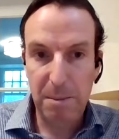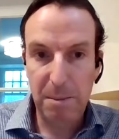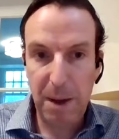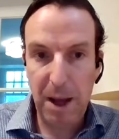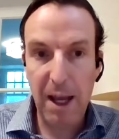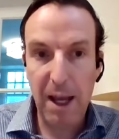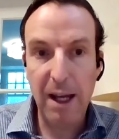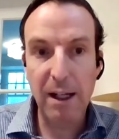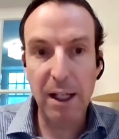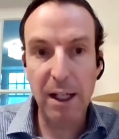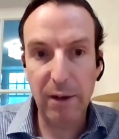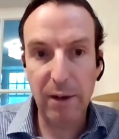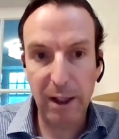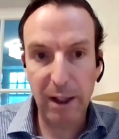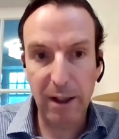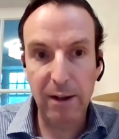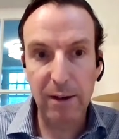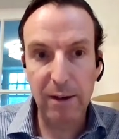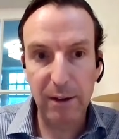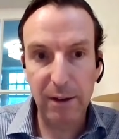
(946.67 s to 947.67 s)
paying
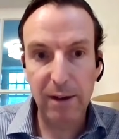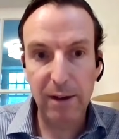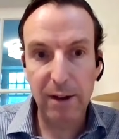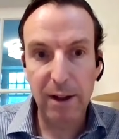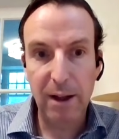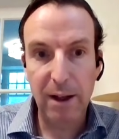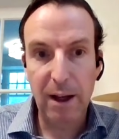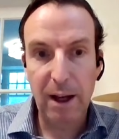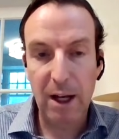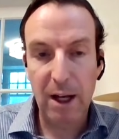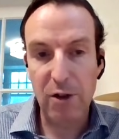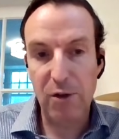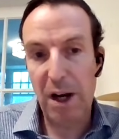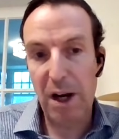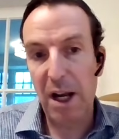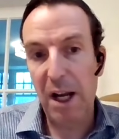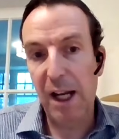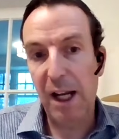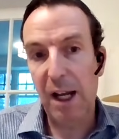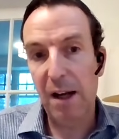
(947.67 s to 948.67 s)
dividends, and
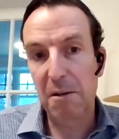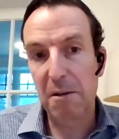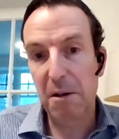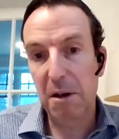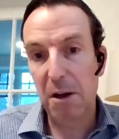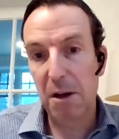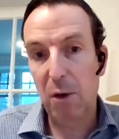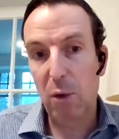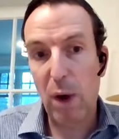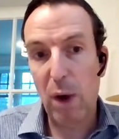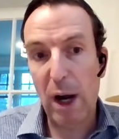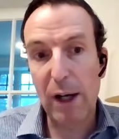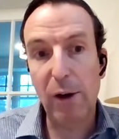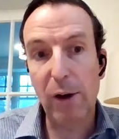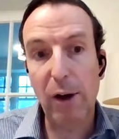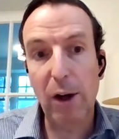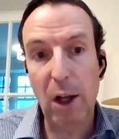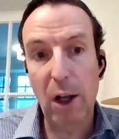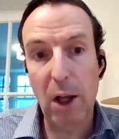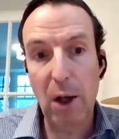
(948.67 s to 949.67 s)
trading at you know
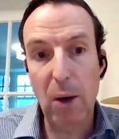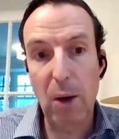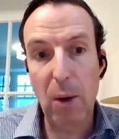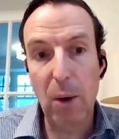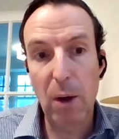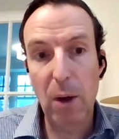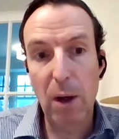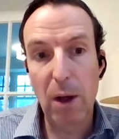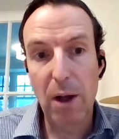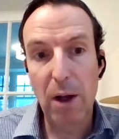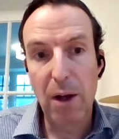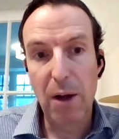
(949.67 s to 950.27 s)
record low